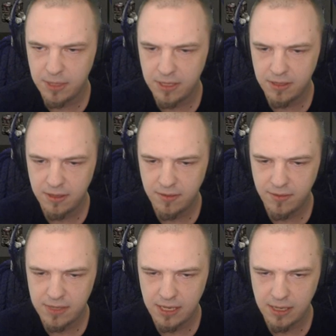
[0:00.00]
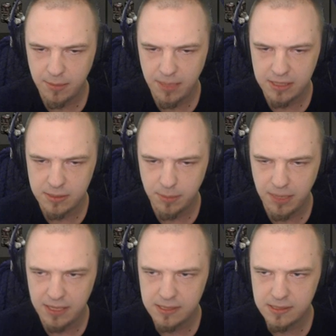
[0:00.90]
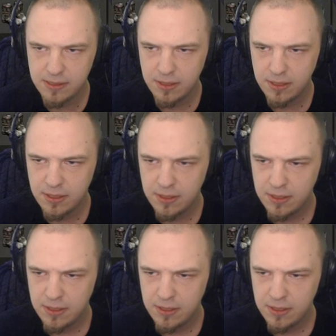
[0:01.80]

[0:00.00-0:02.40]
something if I take it back to base.